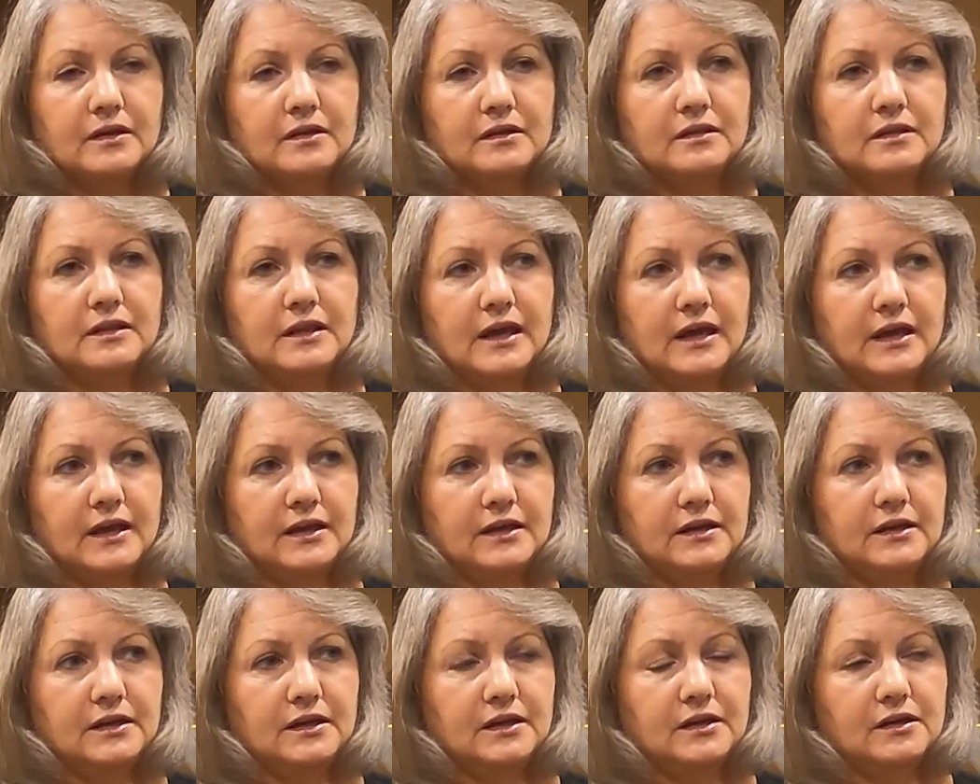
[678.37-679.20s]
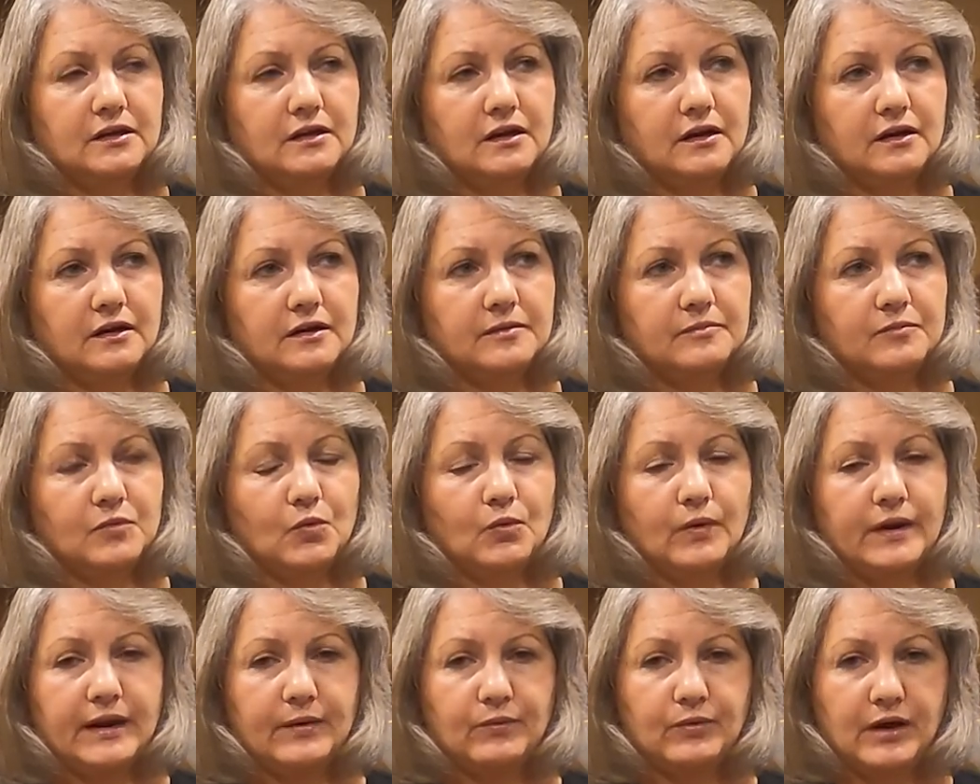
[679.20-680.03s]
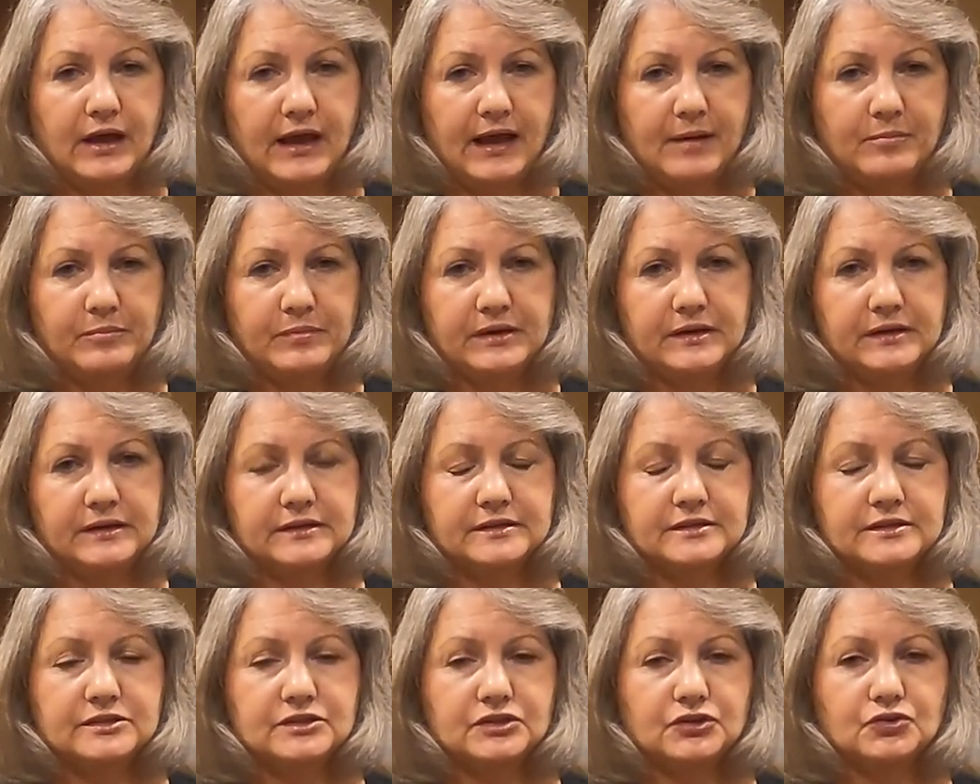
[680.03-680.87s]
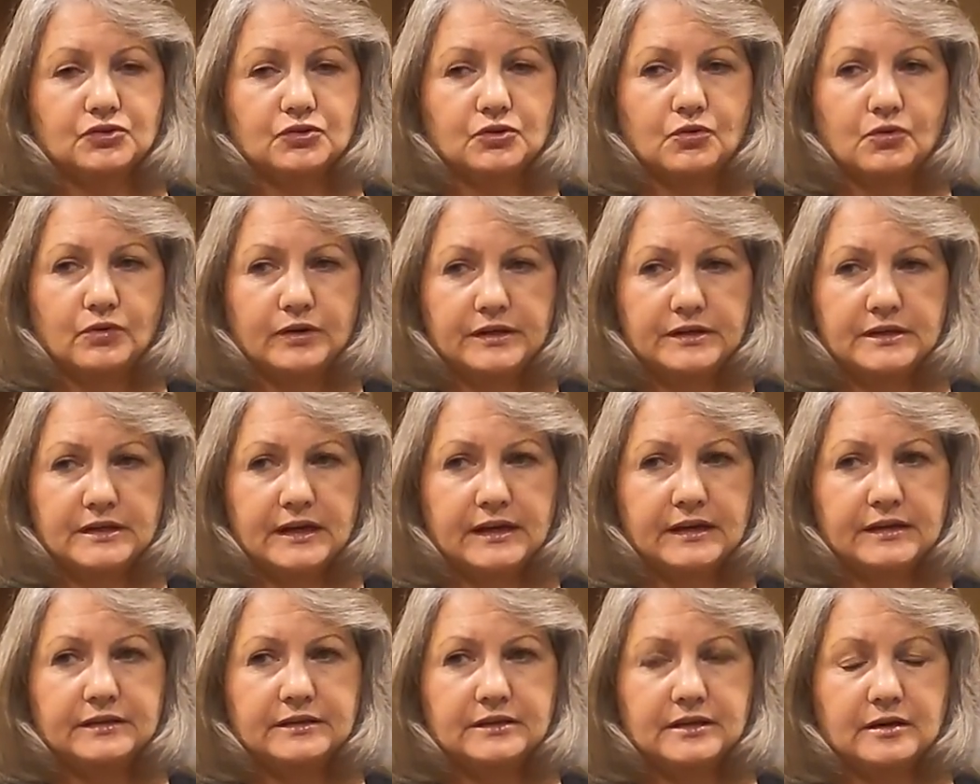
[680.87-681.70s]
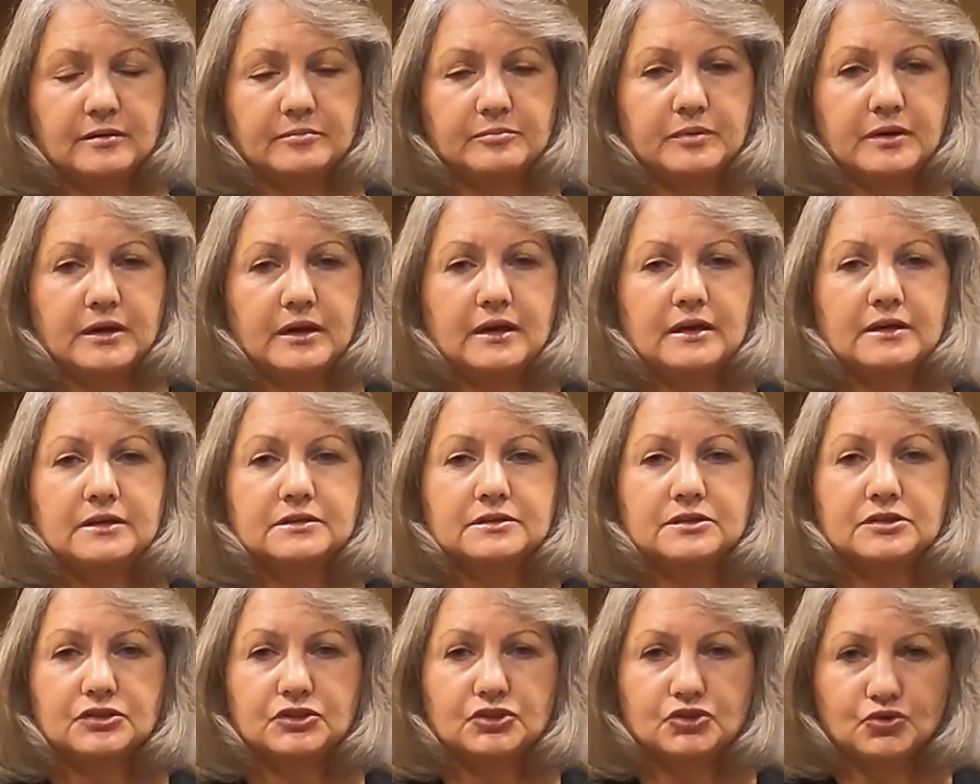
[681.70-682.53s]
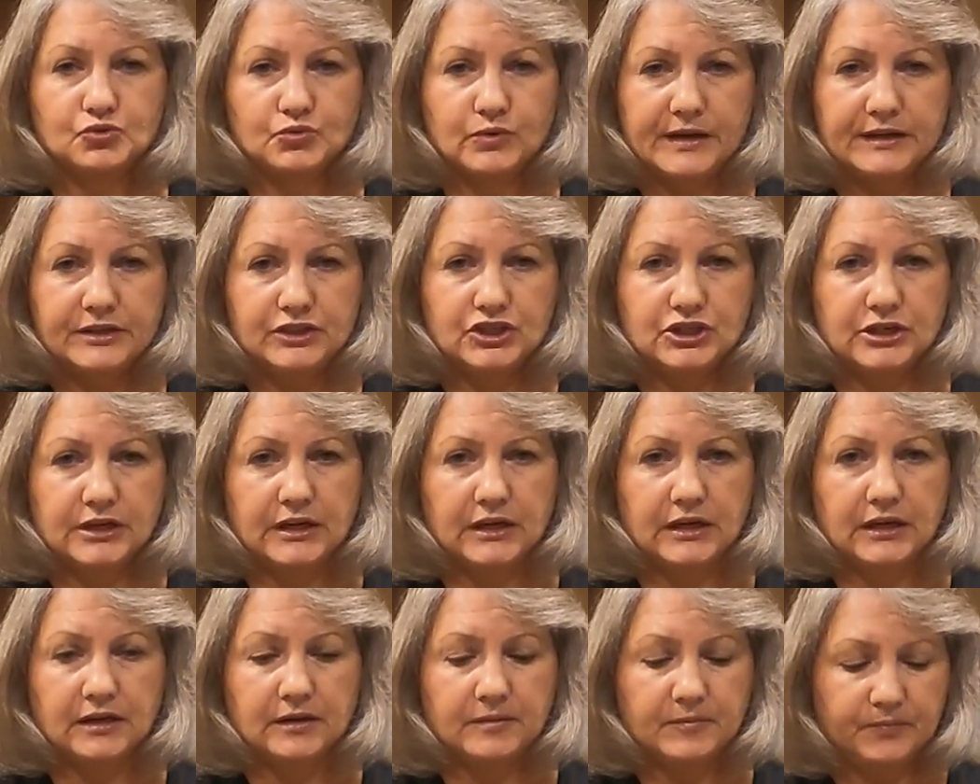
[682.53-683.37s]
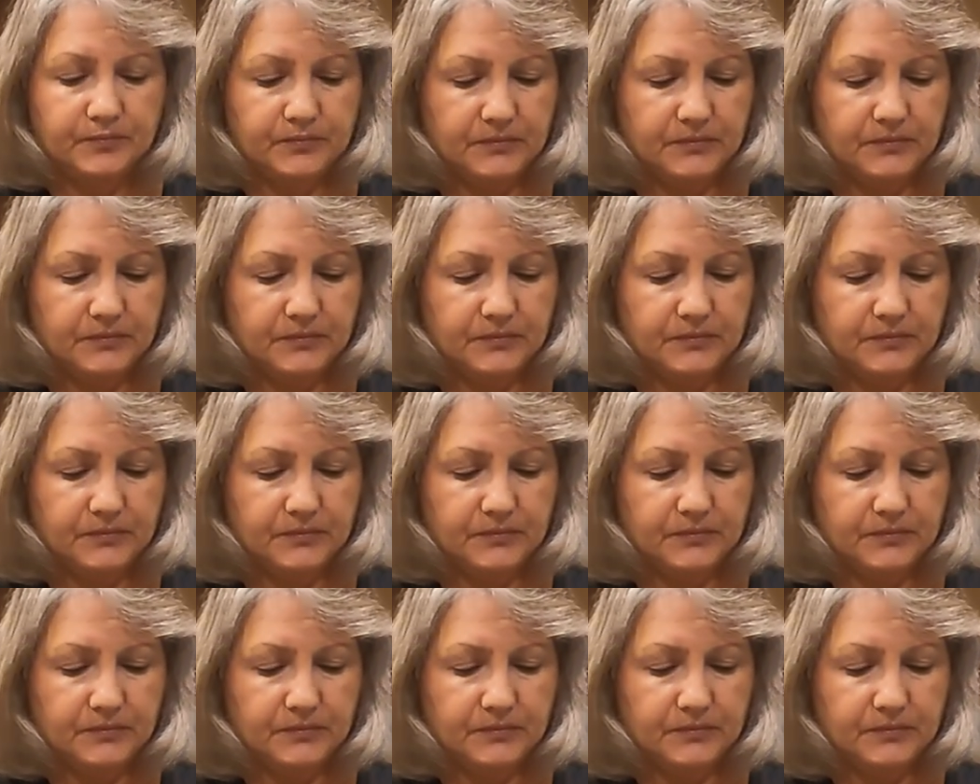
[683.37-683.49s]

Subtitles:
then what will happen is you're going to end up stretching